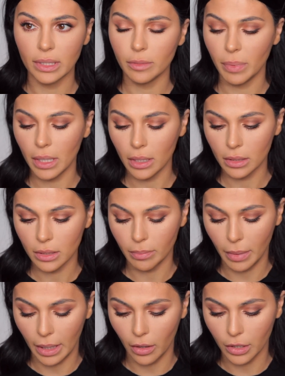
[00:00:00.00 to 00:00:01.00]

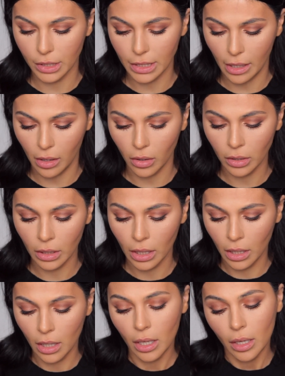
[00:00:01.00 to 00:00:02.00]
Wispies by Ardell.
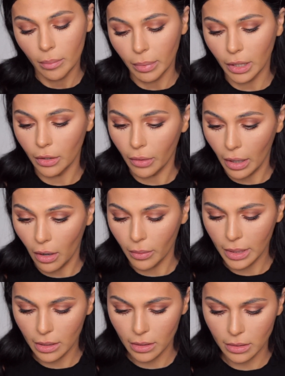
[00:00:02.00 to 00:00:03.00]
But you know, I
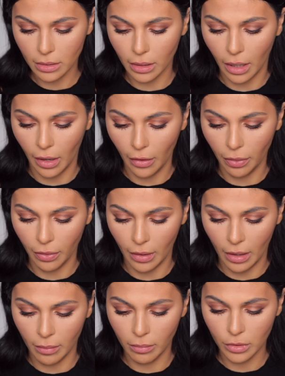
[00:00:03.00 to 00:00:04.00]
always cut
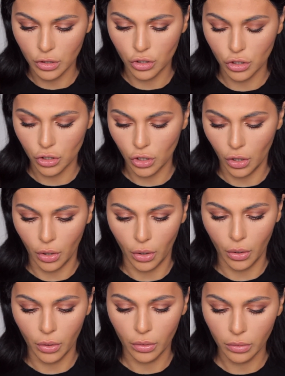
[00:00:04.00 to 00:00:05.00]
them,
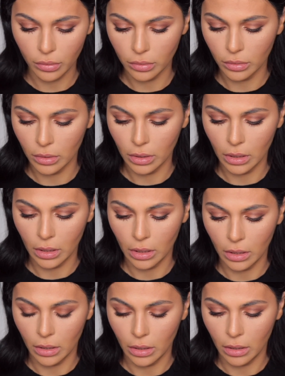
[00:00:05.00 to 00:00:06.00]
so...
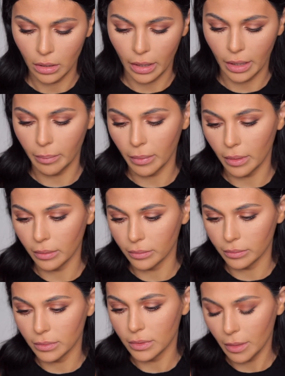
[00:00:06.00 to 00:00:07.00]
And I
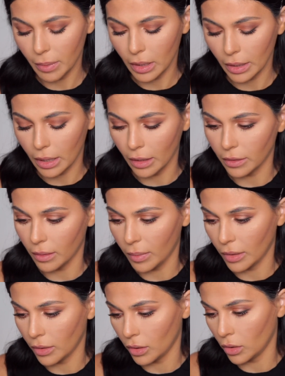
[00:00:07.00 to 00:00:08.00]
typically cut them
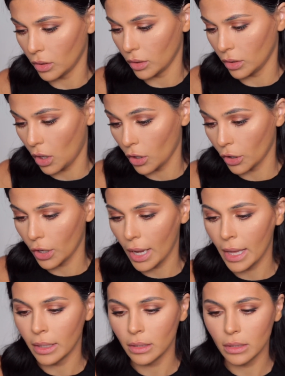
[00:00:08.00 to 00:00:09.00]
at the longer
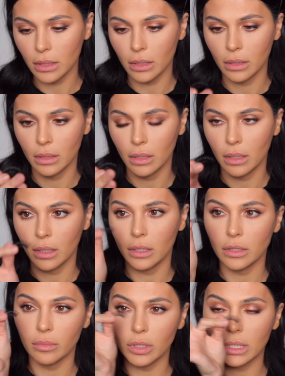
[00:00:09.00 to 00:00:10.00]
end.
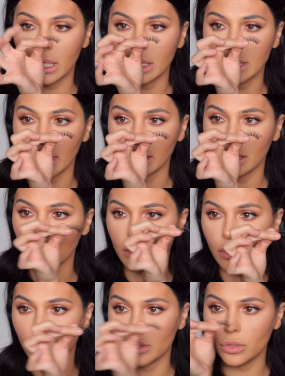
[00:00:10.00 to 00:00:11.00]
So I'm just going to take
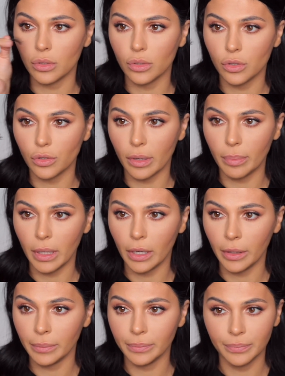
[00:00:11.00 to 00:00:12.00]
this strip
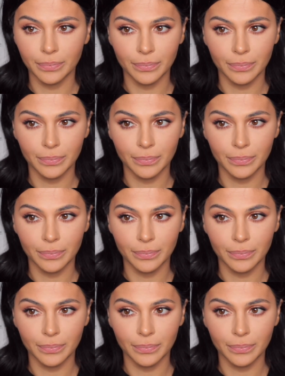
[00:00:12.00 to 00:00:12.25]
here.